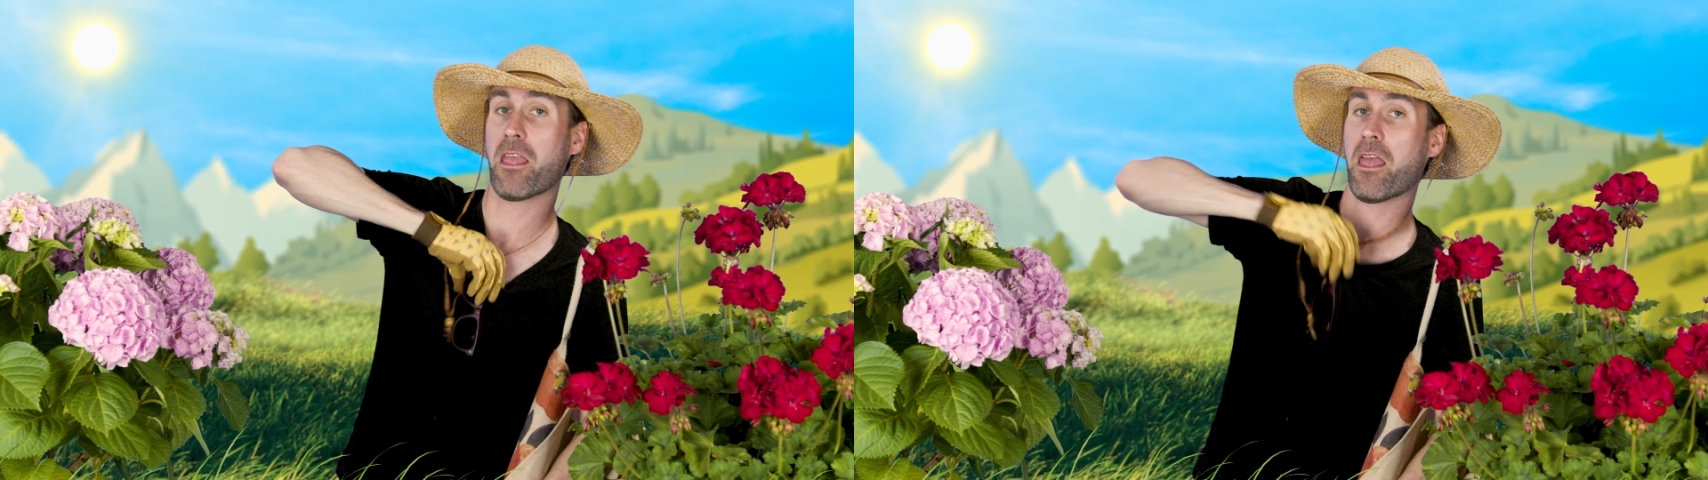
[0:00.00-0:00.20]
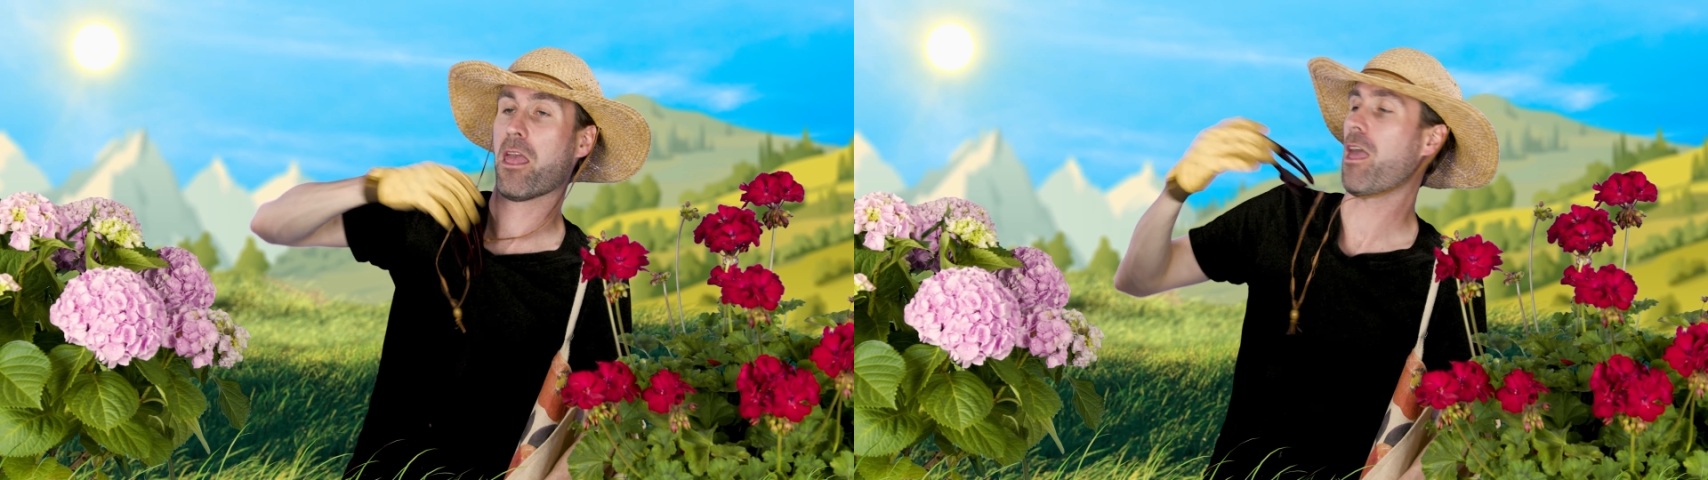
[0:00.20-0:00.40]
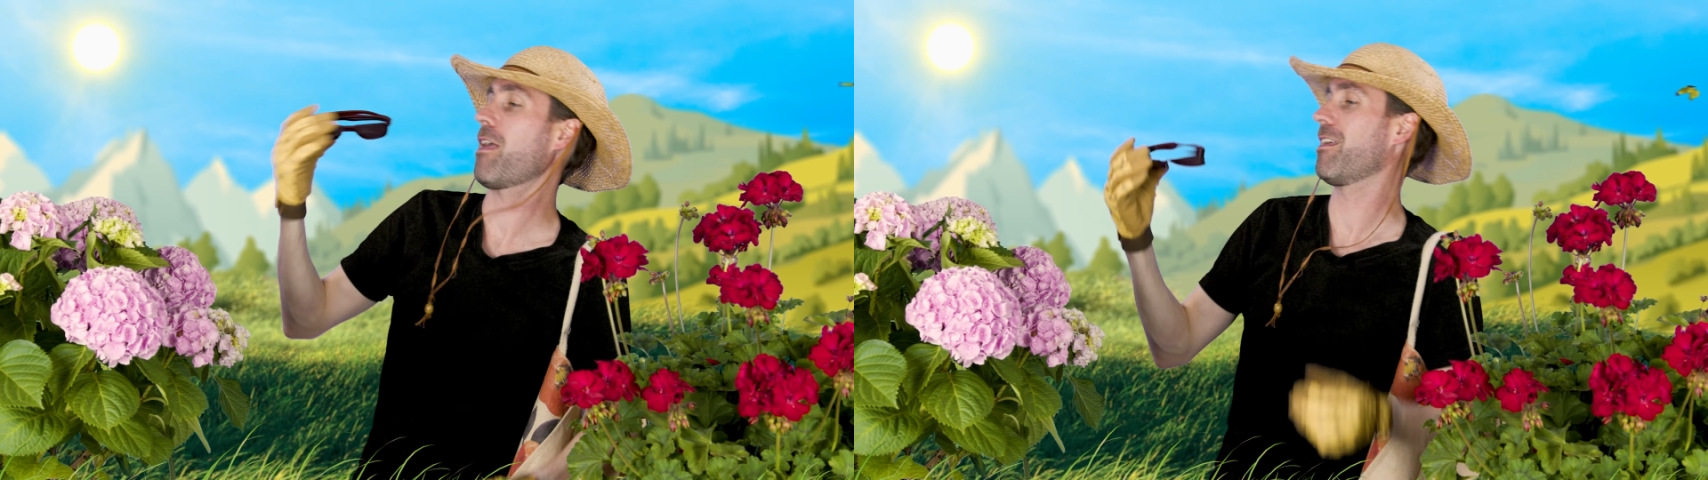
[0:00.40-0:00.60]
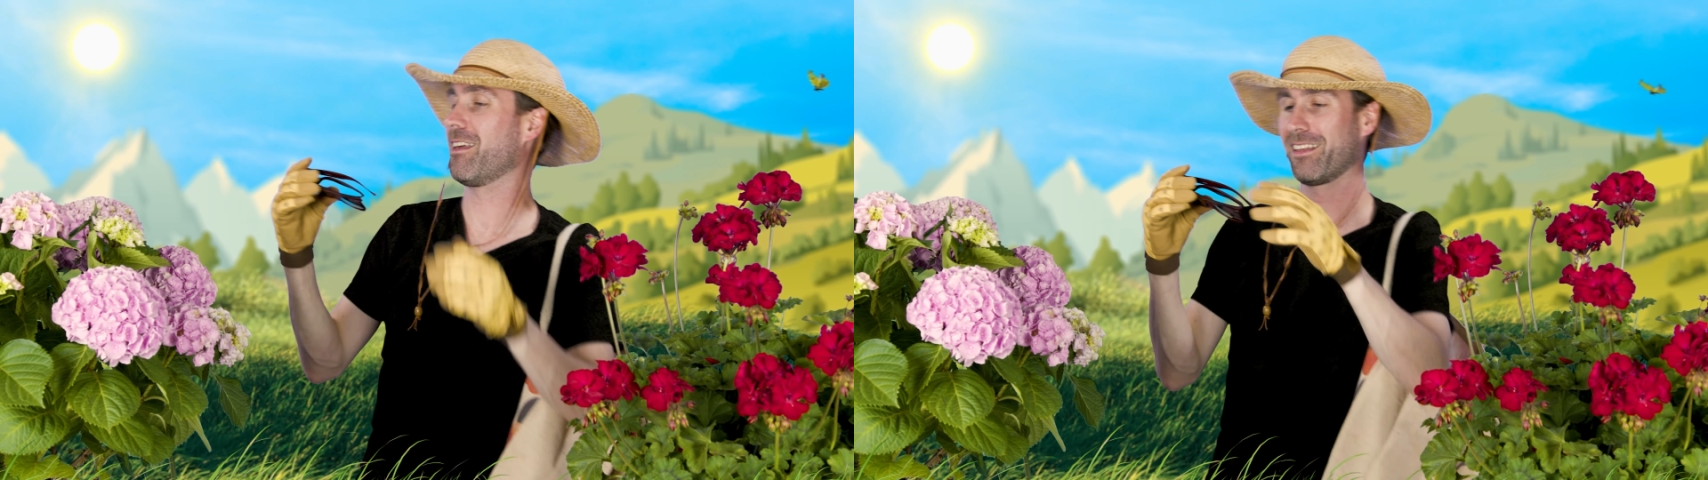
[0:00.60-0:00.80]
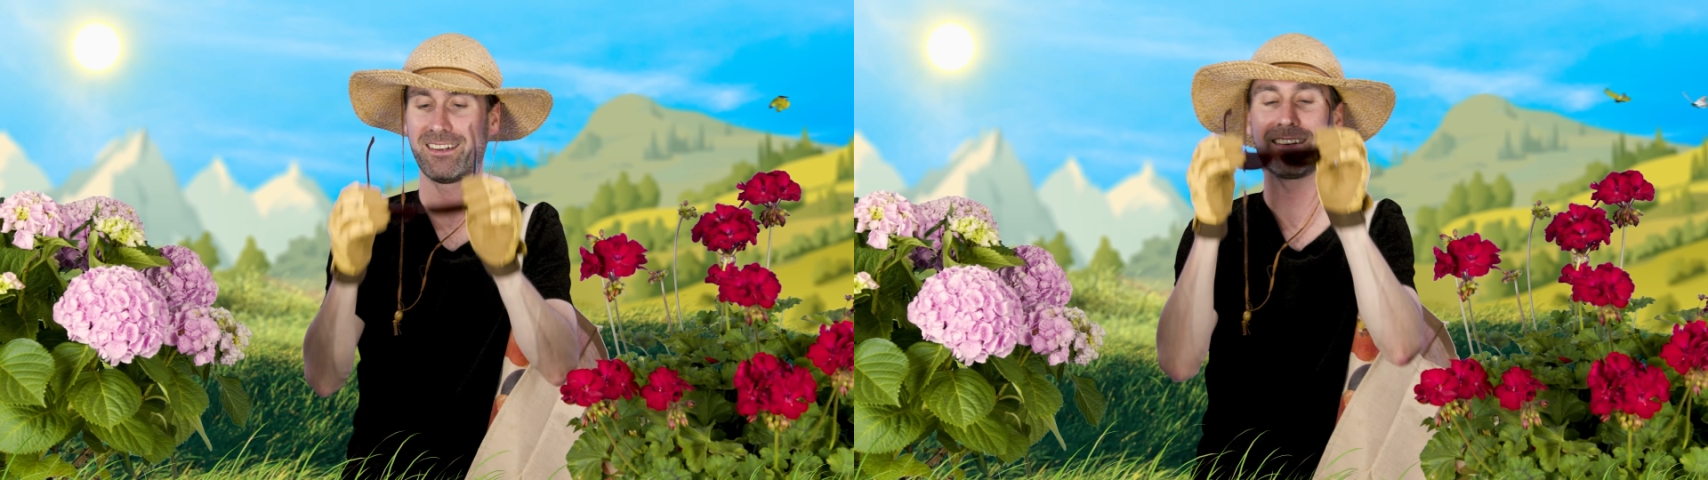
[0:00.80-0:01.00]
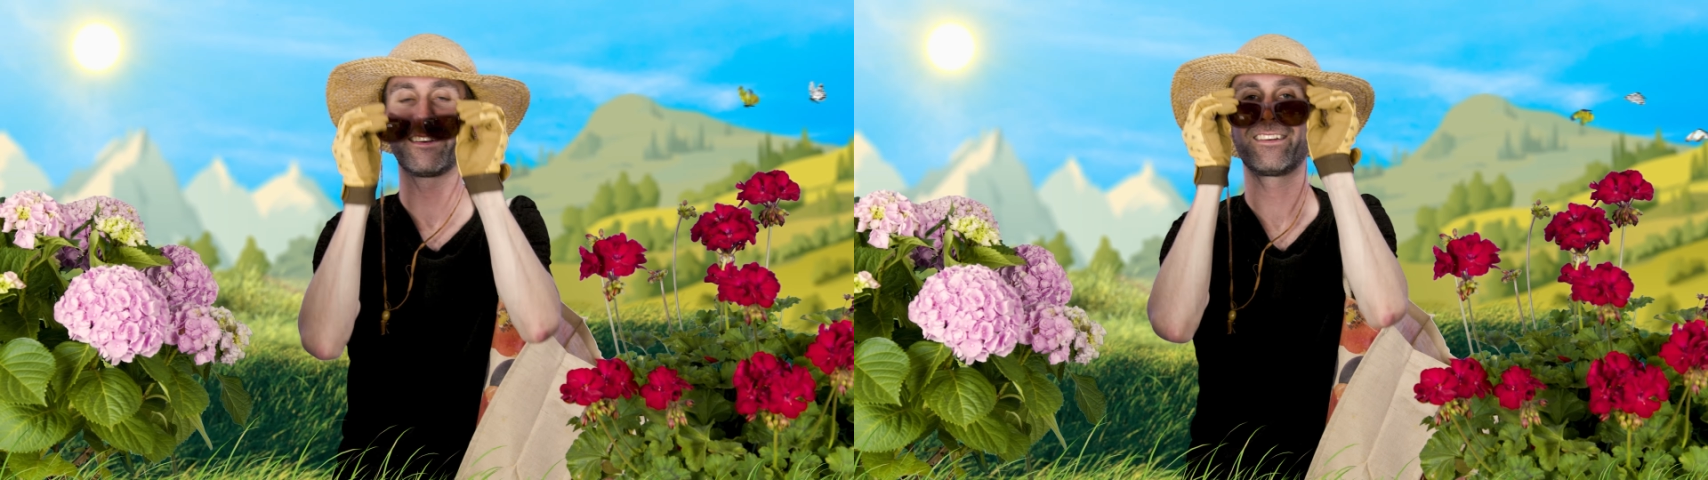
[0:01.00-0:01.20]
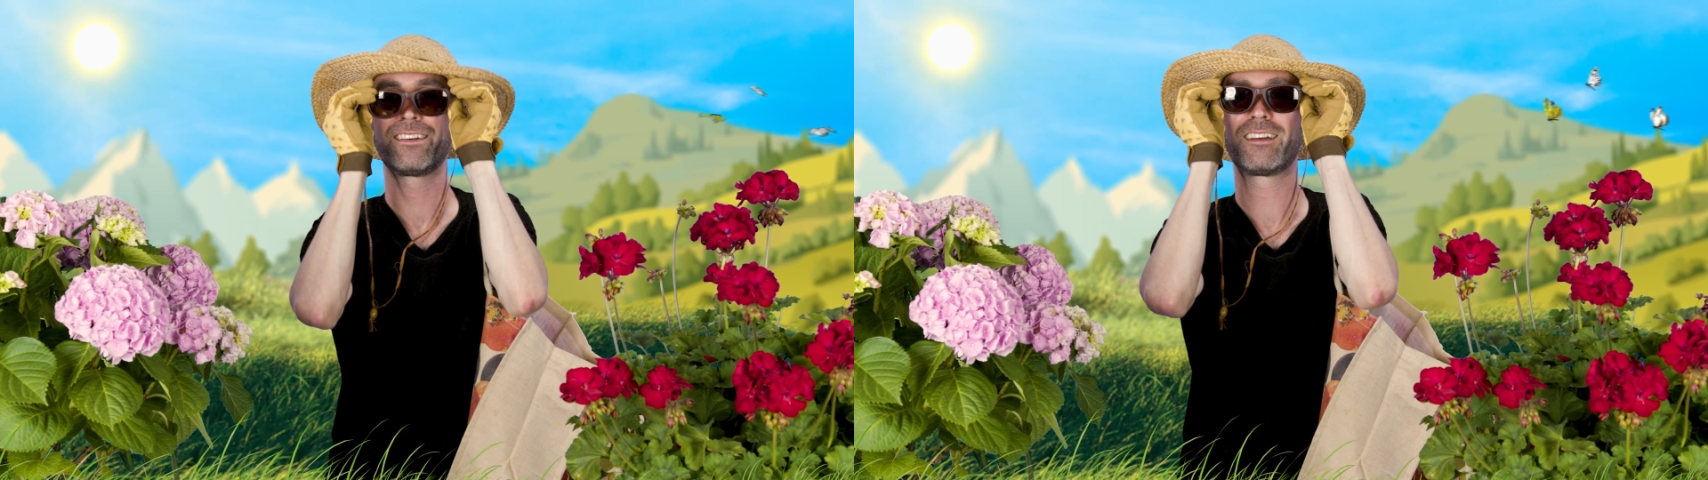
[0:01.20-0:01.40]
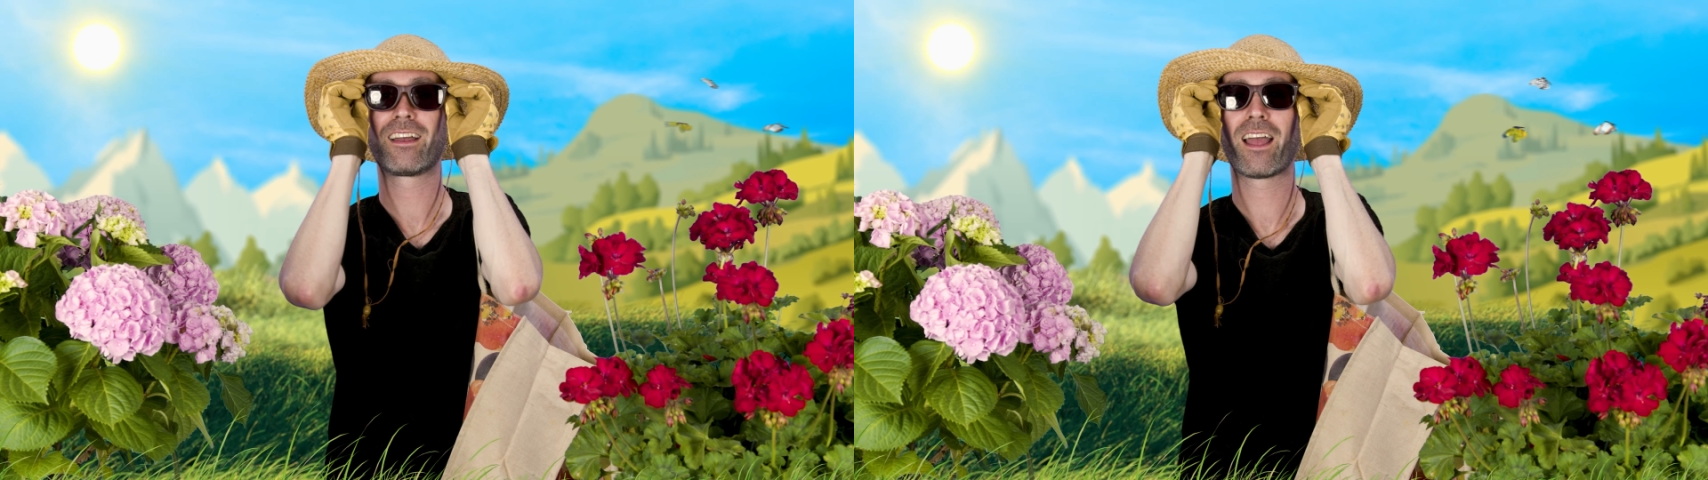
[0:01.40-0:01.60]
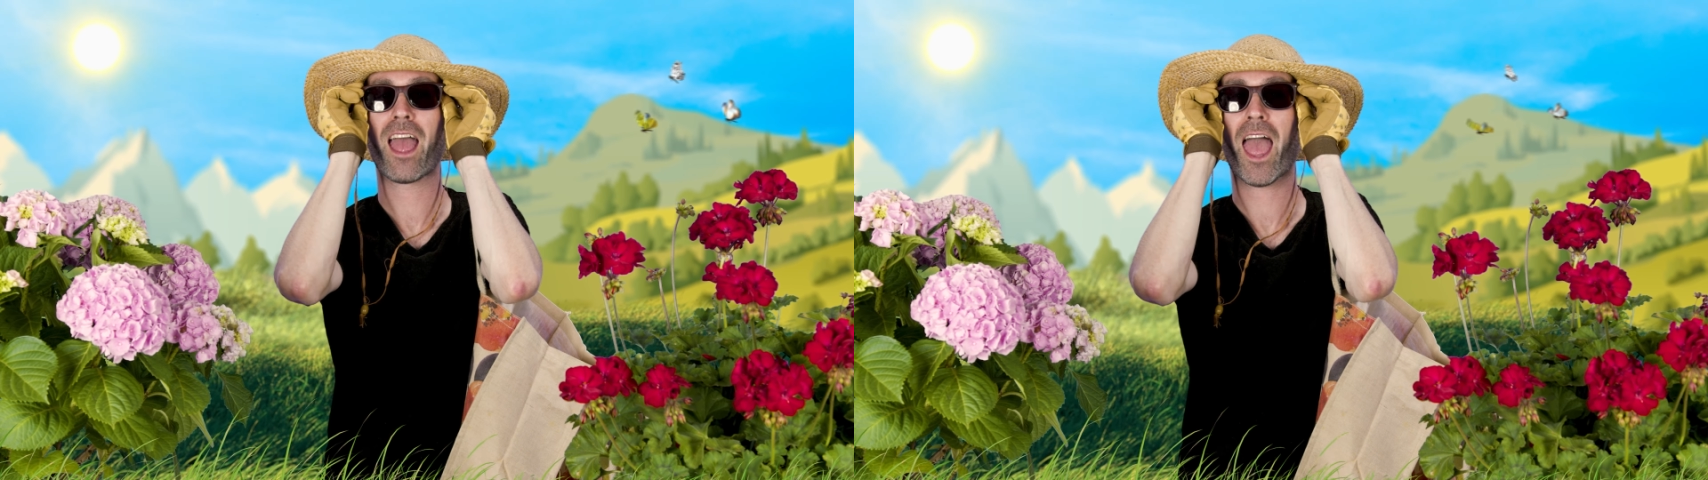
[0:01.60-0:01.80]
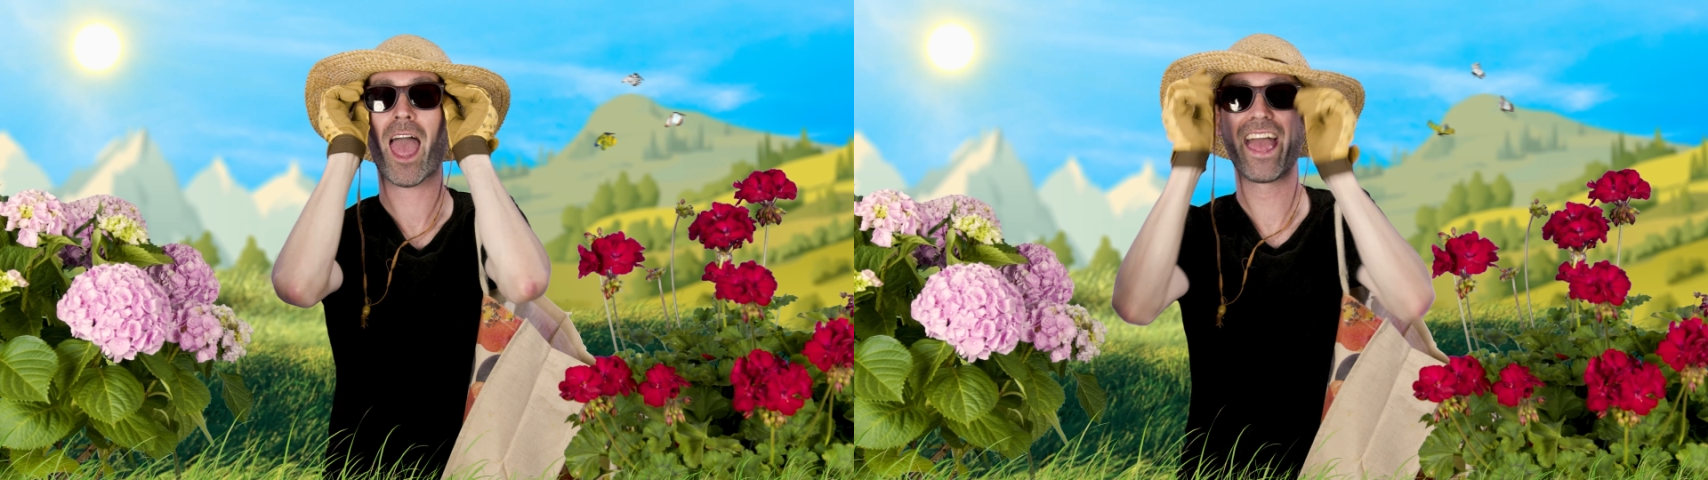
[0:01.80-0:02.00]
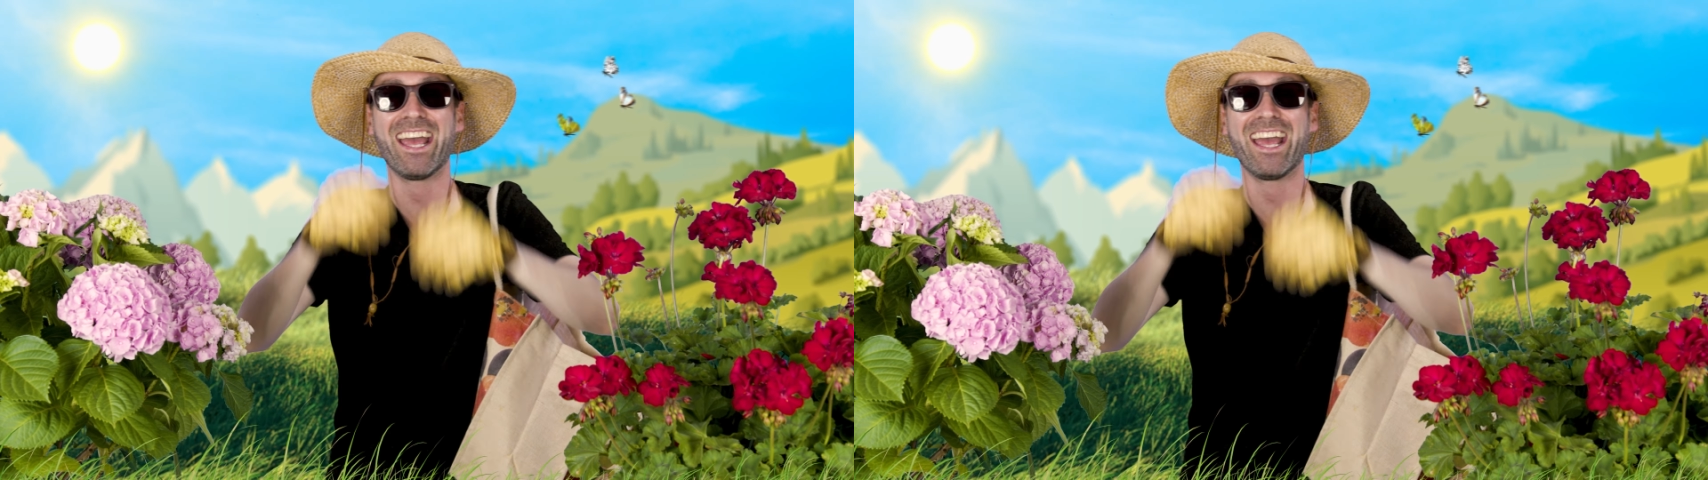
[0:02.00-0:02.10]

in the soil, maybe